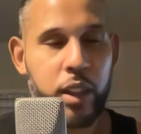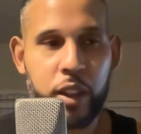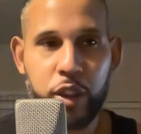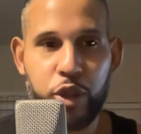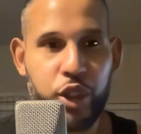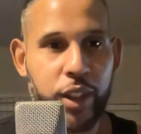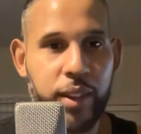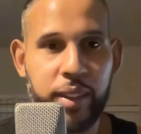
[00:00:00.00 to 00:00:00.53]
You
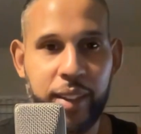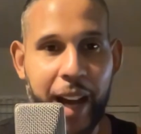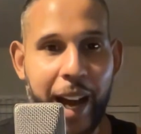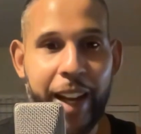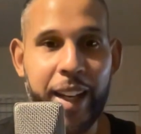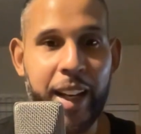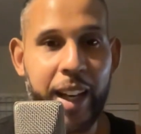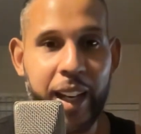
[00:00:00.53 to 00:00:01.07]
just
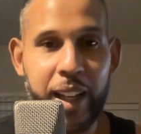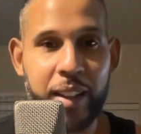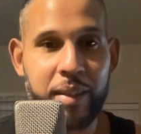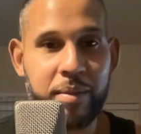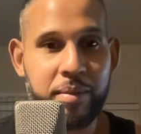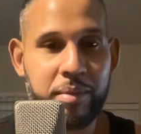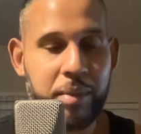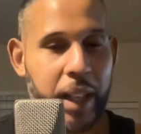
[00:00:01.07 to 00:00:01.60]
sign
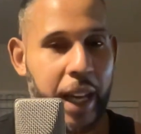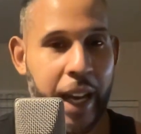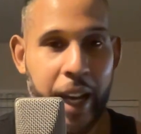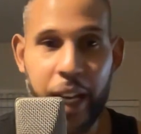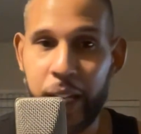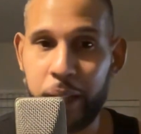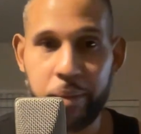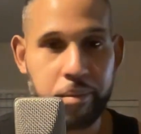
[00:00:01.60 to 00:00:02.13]
in
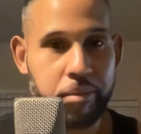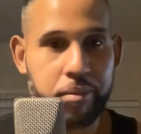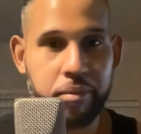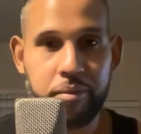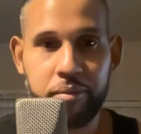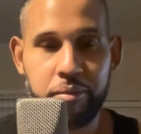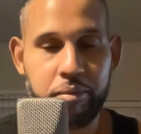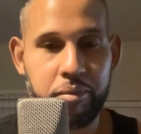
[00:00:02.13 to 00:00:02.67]
and
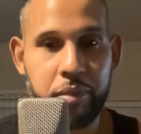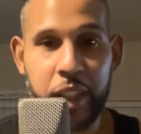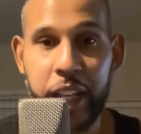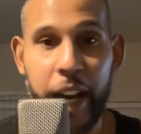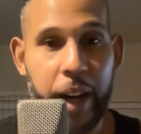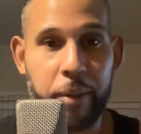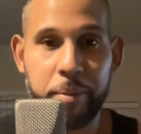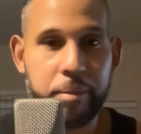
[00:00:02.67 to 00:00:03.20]

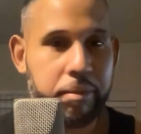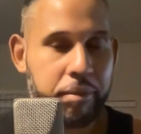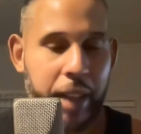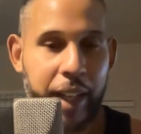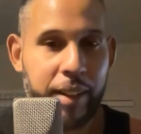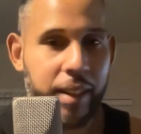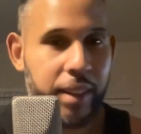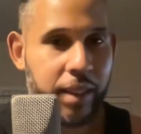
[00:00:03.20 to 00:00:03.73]
yeah,
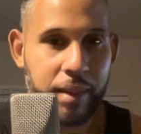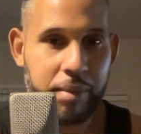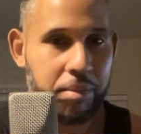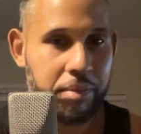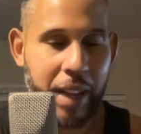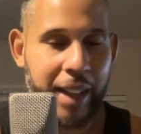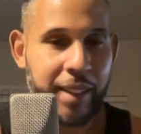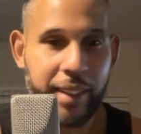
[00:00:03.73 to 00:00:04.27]
that's
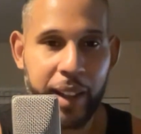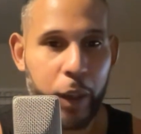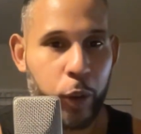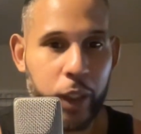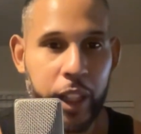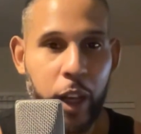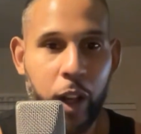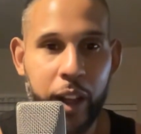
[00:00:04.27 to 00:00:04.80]

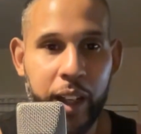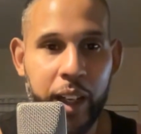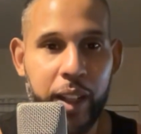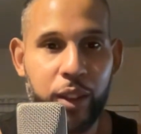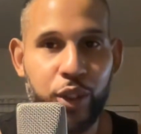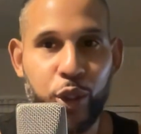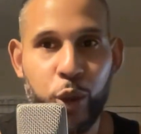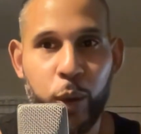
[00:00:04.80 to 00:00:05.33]
literally all it
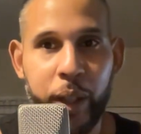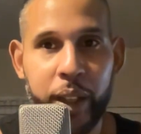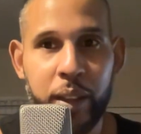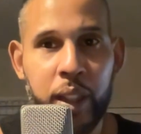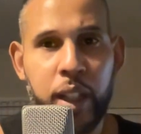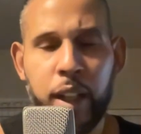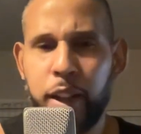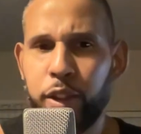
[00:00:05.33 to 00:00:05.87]
is to it.
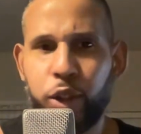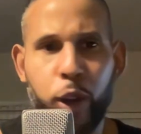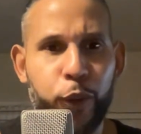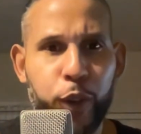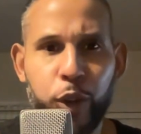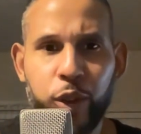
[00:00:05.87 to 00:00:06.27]
So if you're